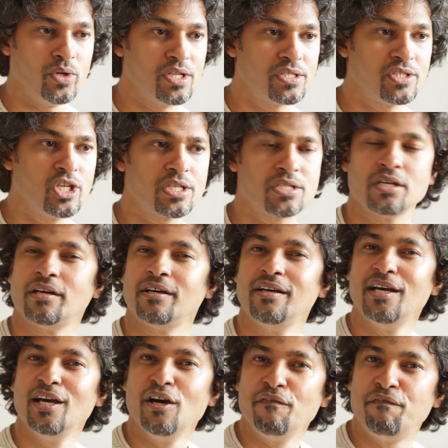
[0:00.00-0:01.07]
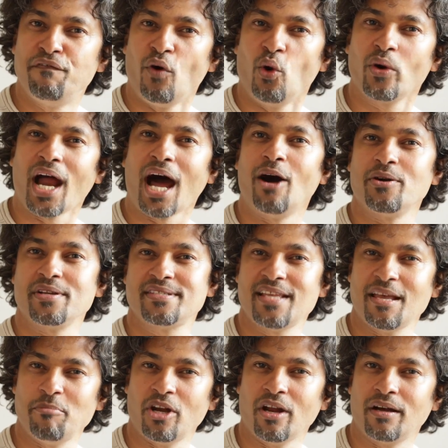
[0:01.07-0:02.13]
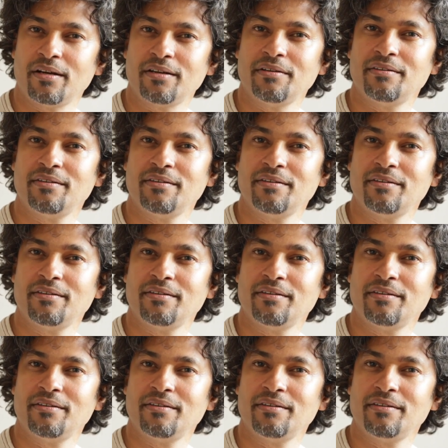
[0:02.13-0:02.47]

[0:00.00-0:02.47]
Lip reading: it's just a 4-hour seminar.